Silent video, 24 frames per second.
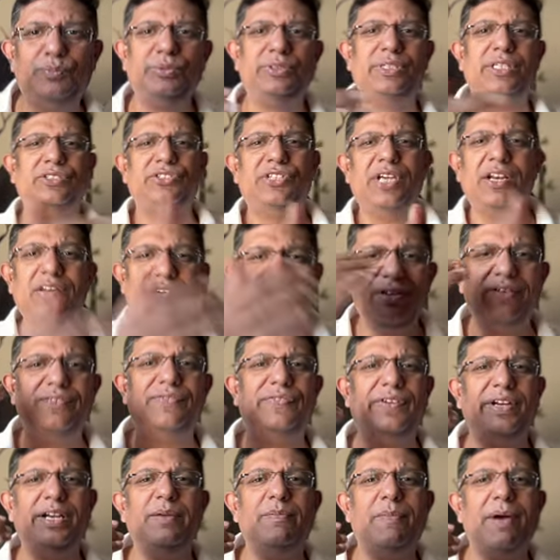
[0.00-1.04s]
the general
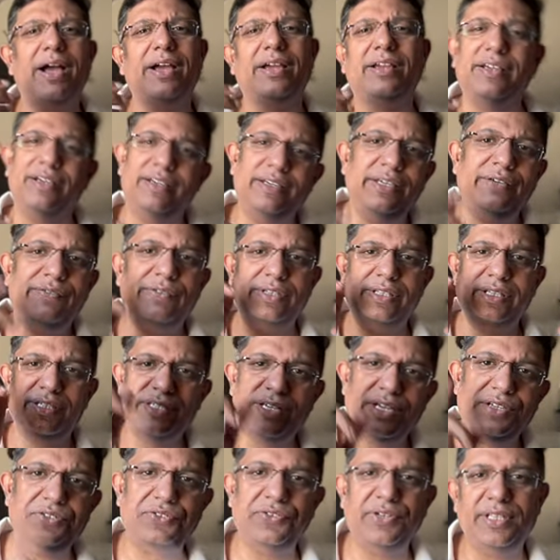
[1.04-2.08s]
feedback, even the
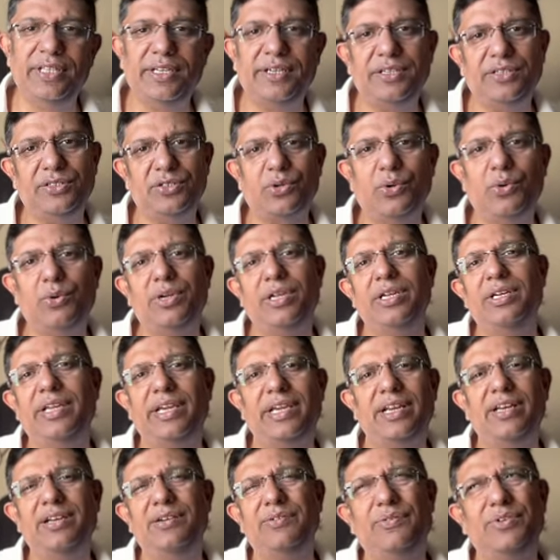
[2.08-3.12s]
century that he scored in
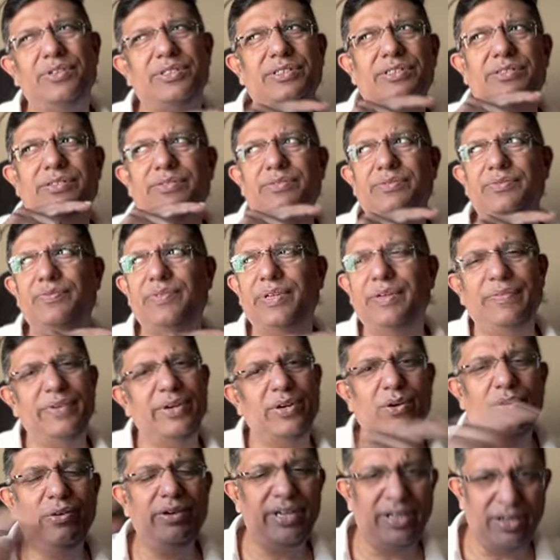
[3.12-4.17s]
England, was when we
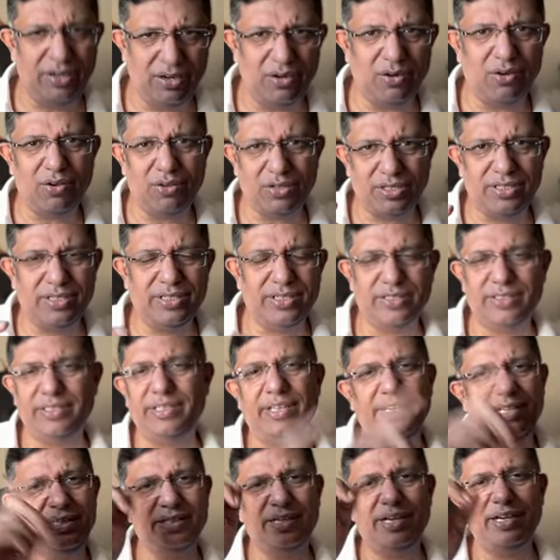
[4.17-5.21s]
had already lost the series,